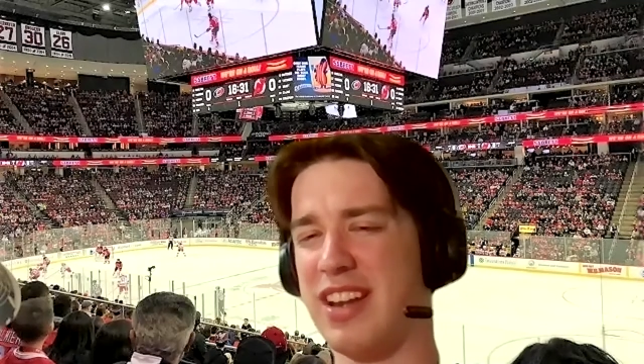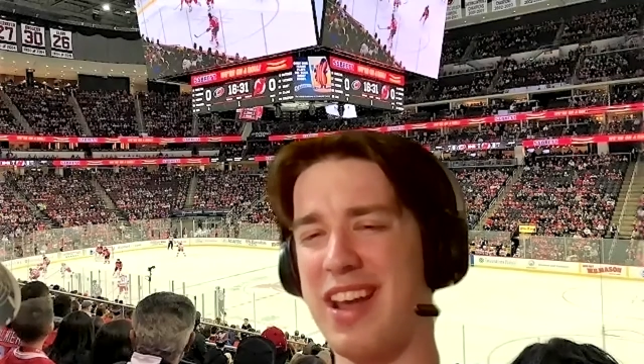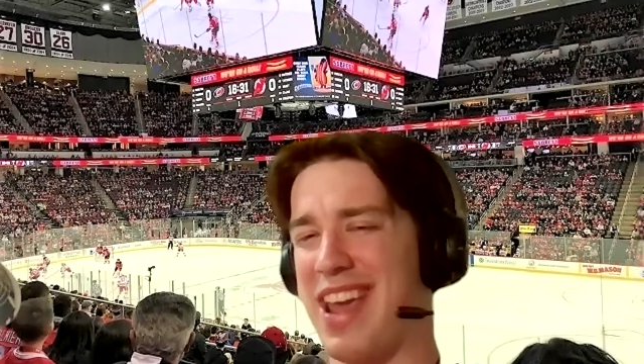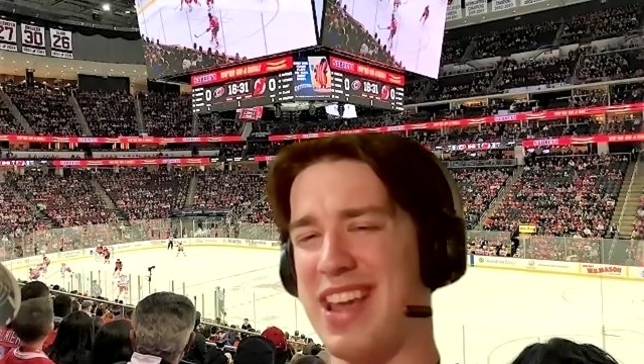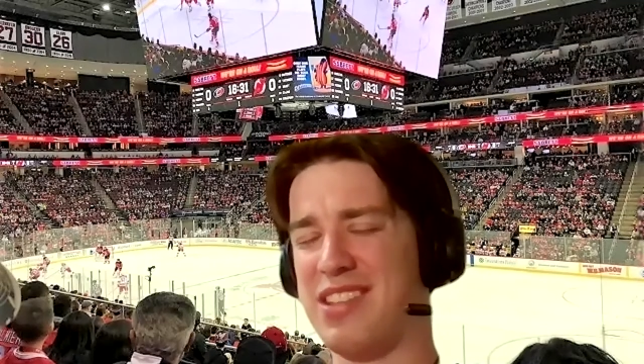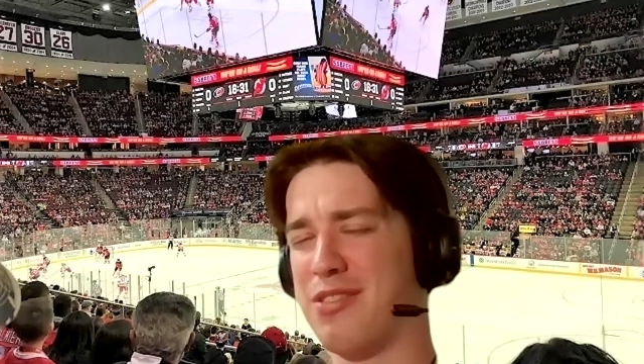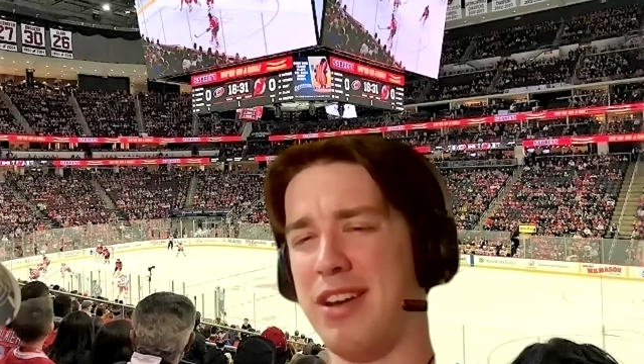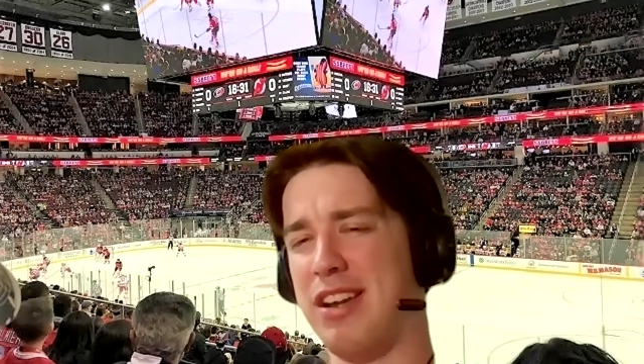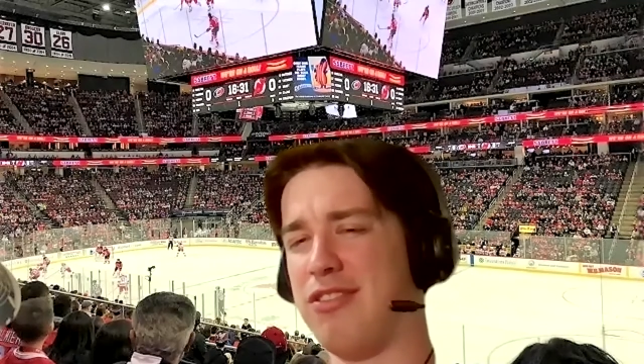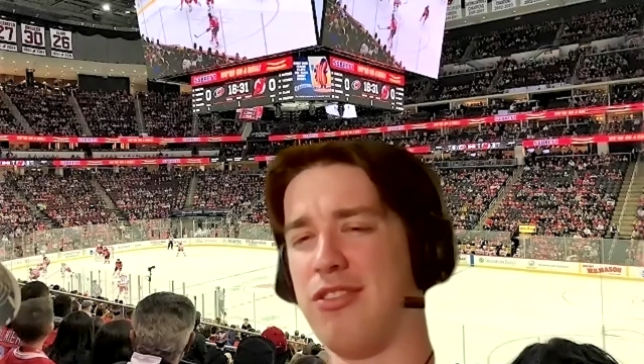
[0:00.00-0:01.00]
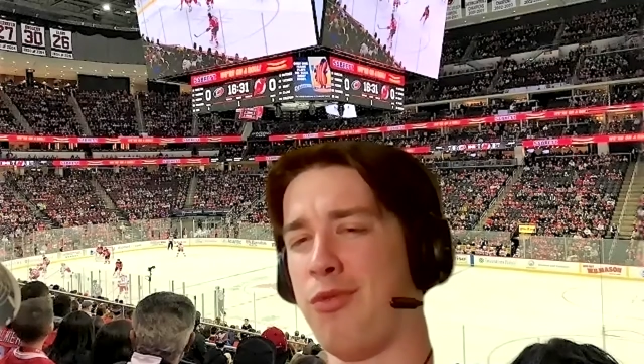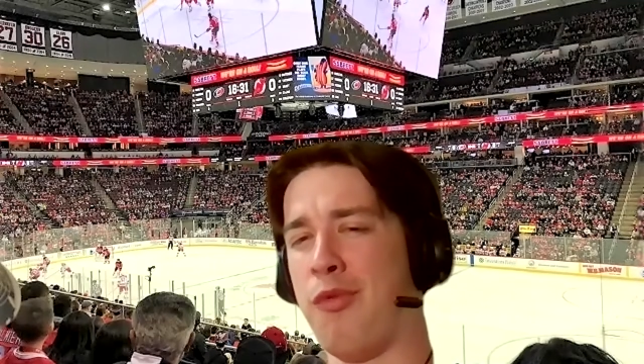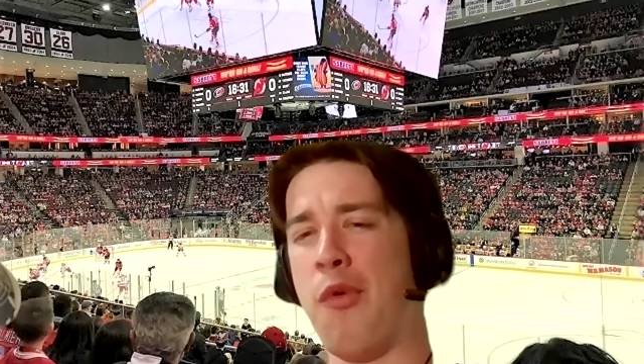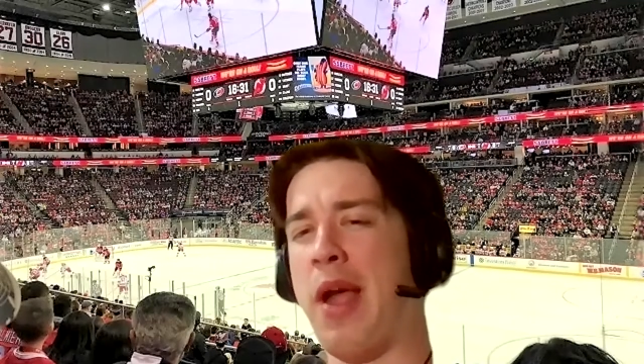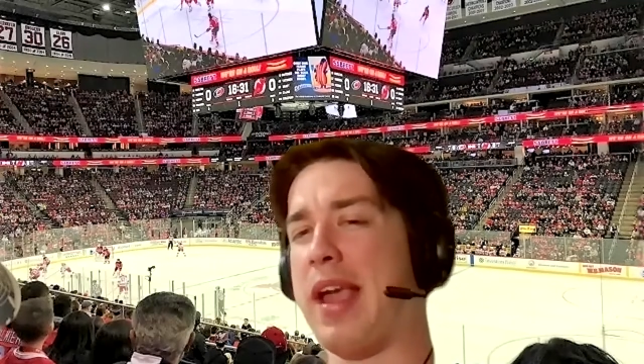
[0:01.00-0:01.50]
and I hate the Rangers
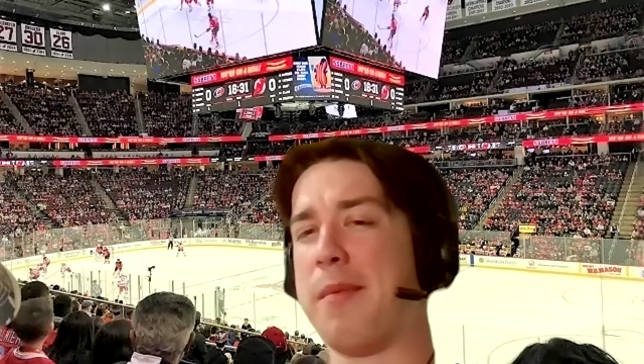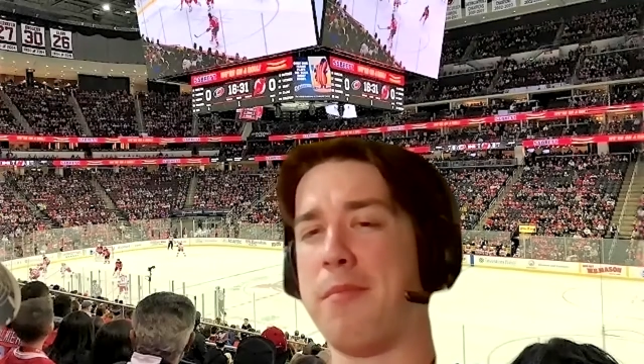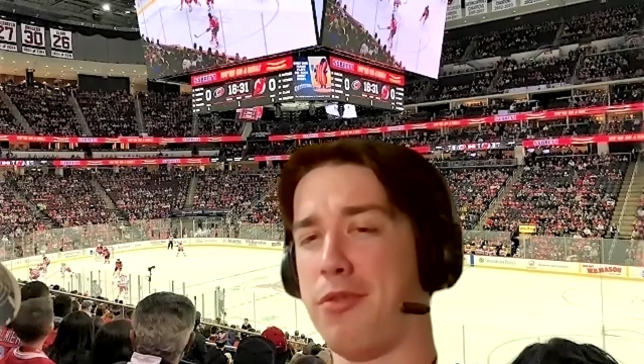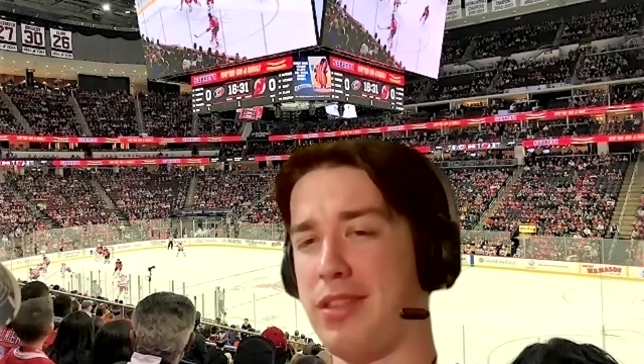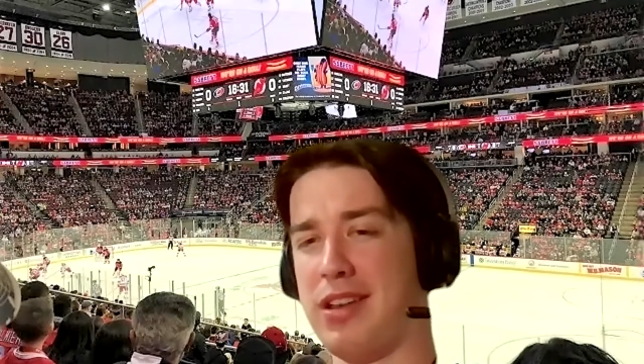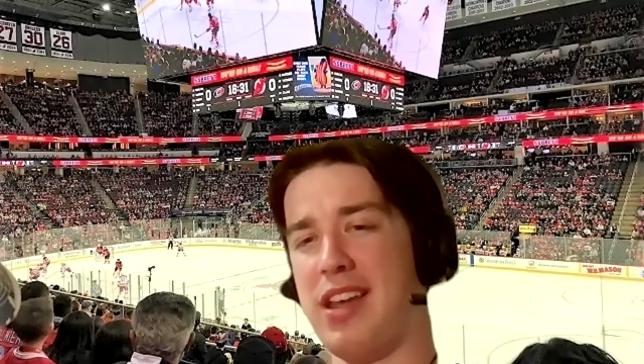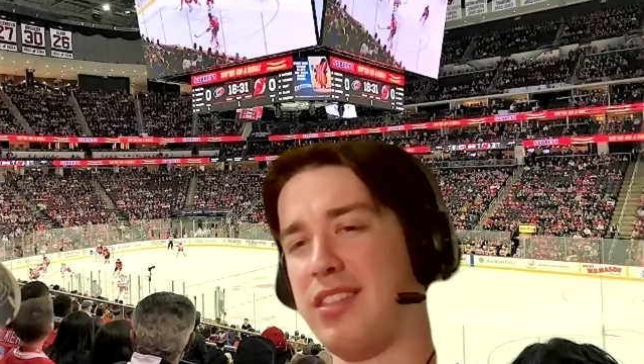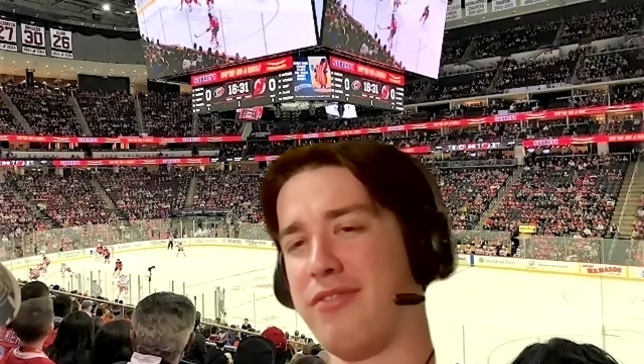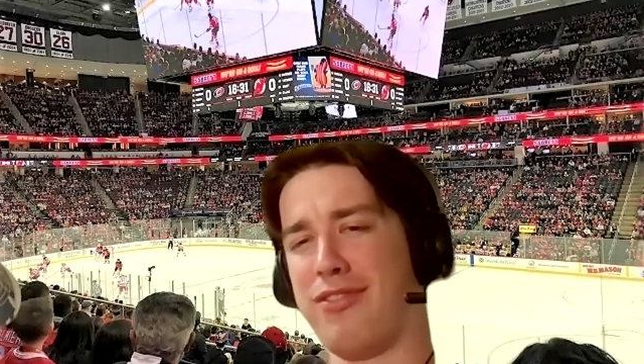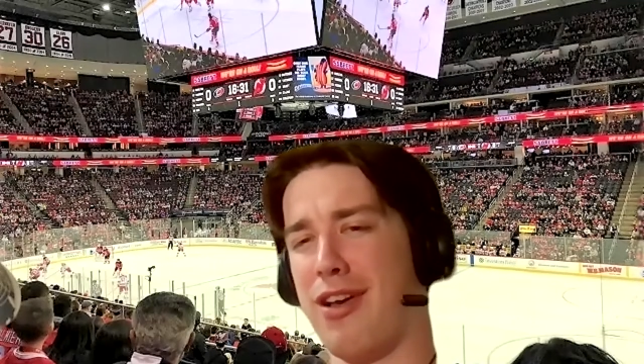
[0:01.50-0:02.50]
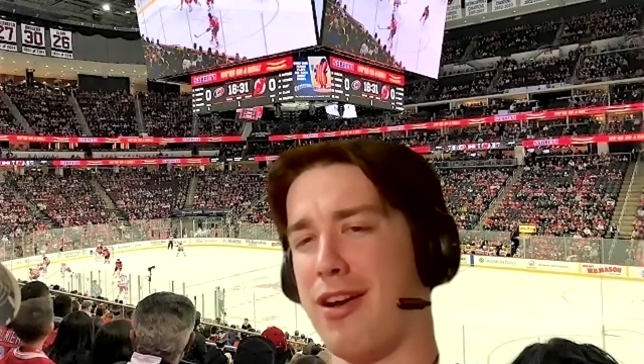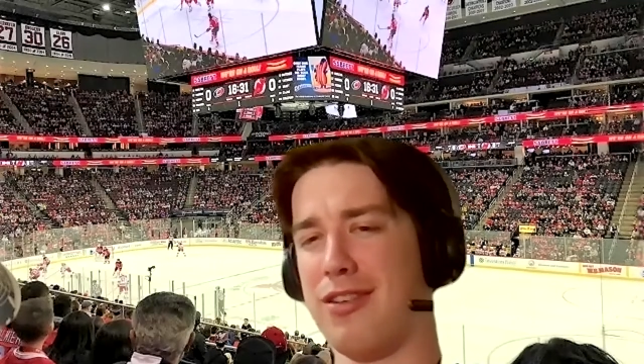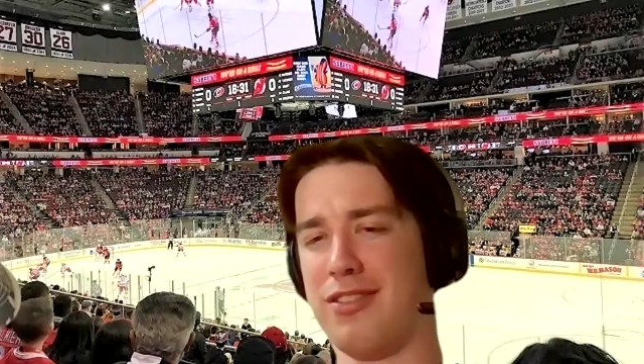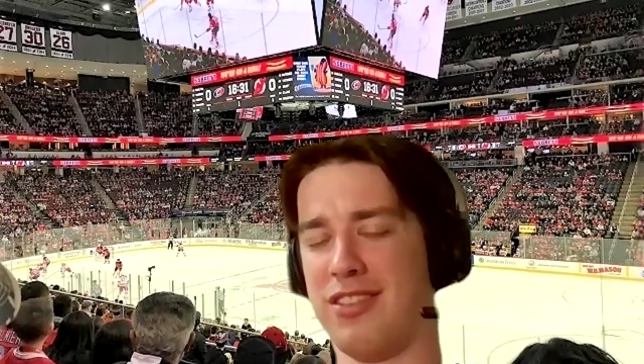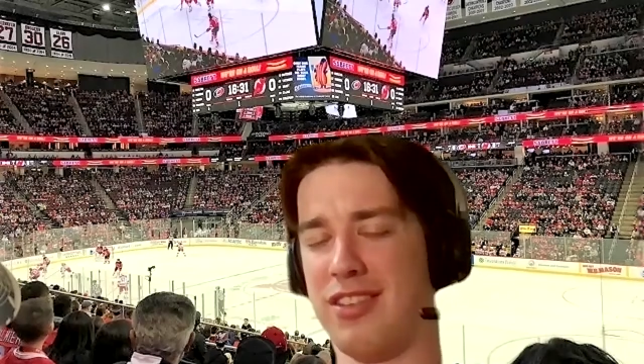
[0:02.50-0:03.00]
way more than I hate the
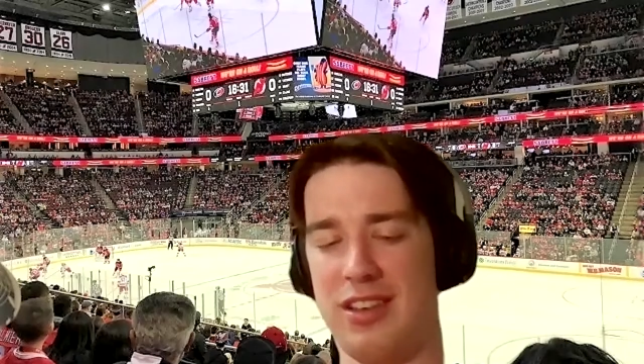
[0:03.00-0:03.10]
Flyers.